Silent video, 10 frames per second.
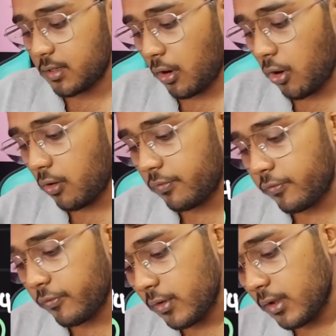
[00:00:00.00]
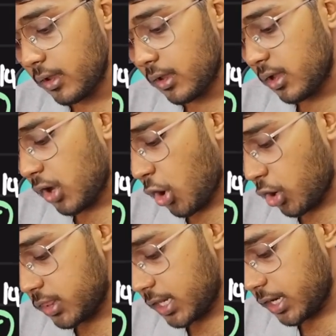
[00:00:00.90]
of all
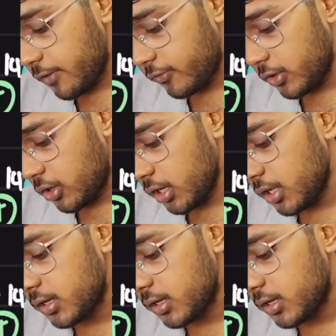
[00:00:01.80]
the left node.